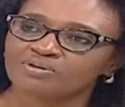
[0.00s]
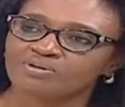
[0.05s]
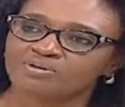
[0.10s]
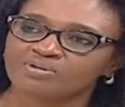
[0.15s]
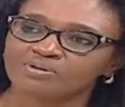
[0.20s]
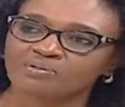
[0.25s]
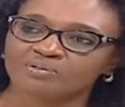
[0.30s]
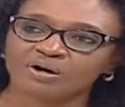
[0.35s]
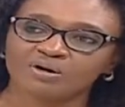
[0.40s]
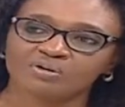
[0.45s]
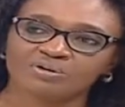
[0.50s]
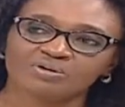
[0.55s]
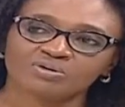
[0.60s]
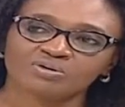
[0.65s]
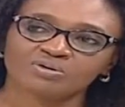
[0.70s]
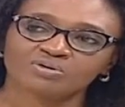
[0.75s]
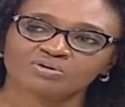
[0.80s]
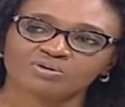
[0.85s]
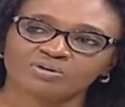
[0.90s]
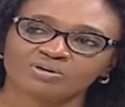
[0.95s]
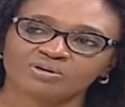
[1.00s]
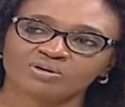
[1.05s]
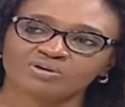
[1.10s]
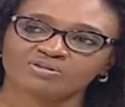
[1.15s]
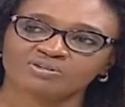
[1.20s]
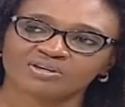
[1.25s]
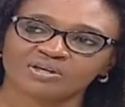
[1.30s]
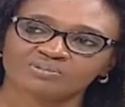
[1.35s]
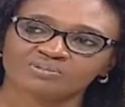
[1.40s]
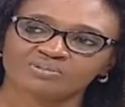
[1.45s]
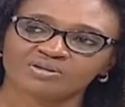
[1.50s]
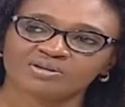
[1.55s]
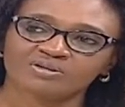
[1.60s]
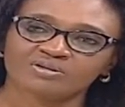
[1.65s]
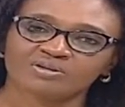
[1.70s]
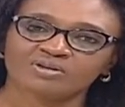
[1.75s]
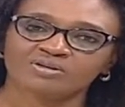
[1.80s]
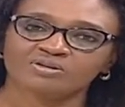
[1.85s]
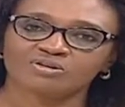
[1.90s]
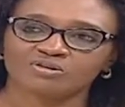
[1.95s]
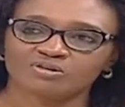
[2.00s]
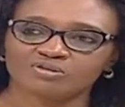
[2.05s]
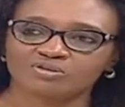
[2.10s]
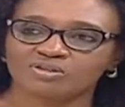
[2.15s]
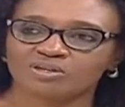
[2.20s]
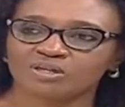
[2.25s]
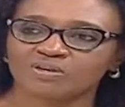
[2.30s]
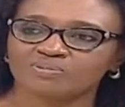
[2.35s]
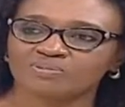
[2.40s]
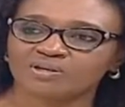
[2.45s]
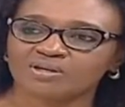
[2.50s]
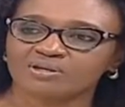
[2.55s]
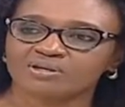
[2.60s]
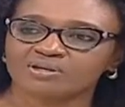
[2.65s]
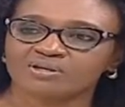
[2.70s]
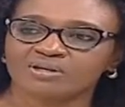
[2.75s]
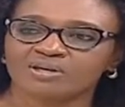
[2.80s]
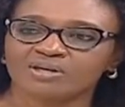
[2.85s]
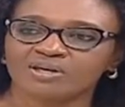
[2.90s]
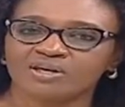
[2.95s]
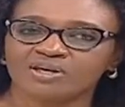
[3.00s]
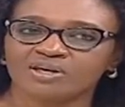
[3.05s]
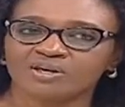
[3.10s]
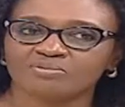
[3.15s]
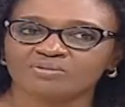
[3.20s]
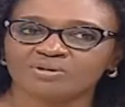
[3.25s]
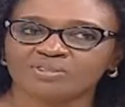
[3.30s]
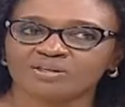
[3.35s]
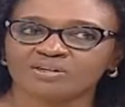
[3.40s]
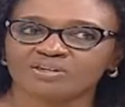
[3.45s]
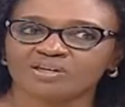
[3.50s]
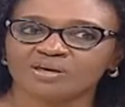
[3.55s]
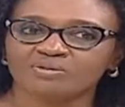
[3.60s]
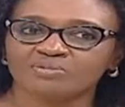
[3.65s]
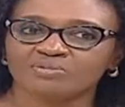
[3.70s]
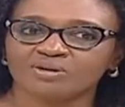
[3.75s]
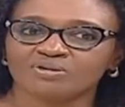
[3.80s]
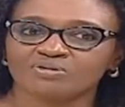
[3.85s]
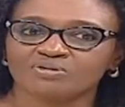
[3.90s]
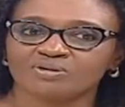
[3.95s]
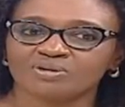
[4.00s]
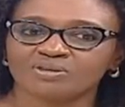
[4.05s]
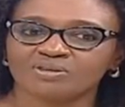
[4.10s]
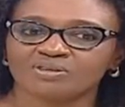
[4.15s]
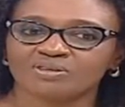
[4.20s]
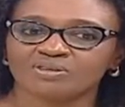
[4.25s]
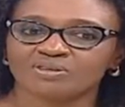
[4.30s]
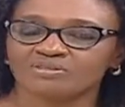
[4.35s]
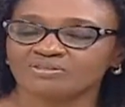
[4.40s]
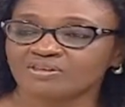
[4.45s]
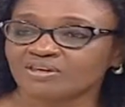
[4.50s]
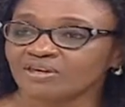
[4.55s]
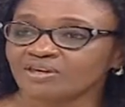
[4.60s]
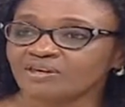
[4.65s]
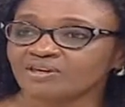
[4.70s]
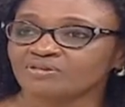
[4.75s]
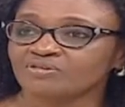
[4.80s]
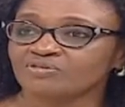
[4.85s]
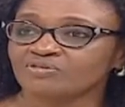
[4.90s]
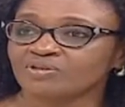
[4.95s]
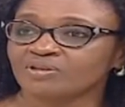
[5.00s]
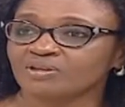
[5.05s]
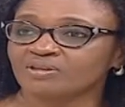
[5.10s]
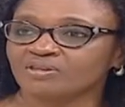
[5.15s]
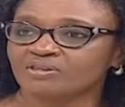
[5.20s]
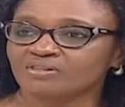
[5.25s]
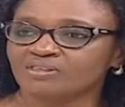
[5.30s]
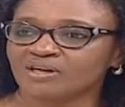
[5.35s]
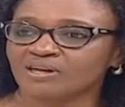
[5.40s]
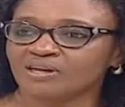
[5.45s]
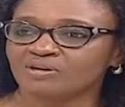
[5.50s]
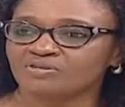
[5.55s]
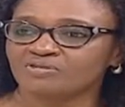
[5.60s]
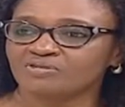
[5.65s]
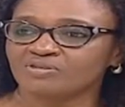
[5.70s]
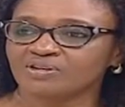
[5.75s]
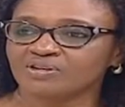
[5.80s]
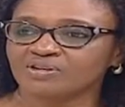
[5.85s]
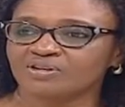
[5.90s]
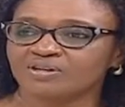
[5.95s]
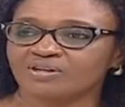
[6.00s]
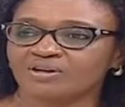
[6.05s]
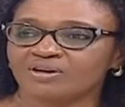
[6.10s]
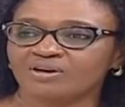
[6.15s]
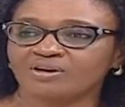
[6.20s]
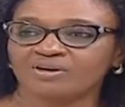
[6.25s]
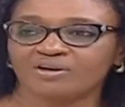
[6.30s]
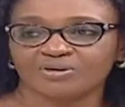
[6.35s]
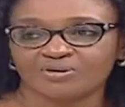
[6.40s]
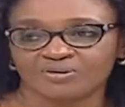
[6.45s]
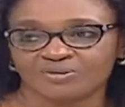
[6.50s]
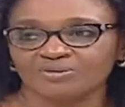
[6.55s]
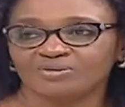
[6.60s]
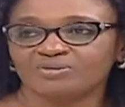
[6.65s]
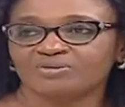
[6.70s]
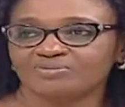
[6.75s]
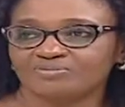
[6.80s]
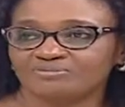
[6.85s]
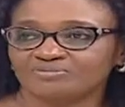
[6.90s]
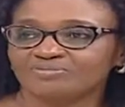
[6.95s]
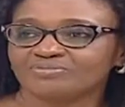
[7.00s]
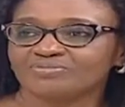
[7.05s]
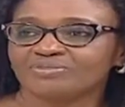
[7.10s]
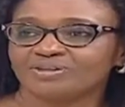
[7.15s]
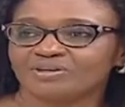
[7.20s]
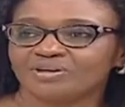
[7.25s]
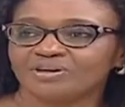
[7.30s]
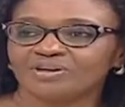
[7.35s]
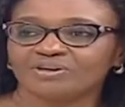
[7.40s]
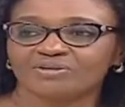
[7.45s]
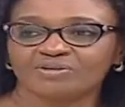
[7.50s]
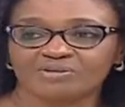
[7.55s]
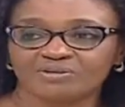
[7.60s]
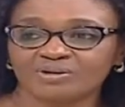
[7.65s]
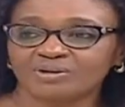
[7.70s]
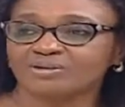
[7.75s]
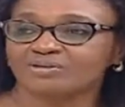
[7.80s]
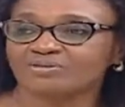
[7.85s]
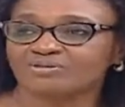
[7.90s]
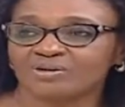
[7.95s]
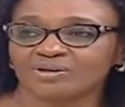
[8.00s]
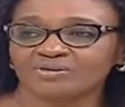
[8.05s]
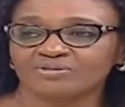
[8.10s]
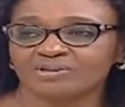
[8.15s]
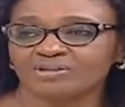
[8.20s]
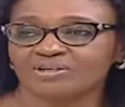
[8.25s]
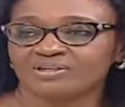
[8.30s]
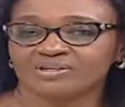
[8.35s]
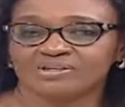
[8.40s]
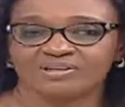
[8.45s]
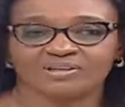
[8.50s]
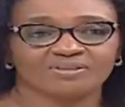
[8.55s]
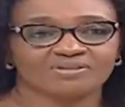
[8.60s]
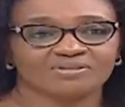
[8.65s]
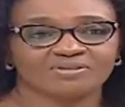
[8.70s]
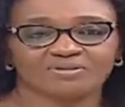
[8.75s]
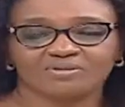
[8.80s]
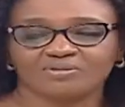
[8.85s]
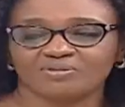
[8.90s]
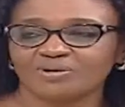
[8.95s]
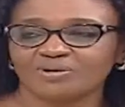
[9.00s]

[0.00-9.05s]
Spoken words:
We work on you steps, in short steps, and by the time you're doing the second outfit and the third outfit, you're ready to actually tell us, you know what?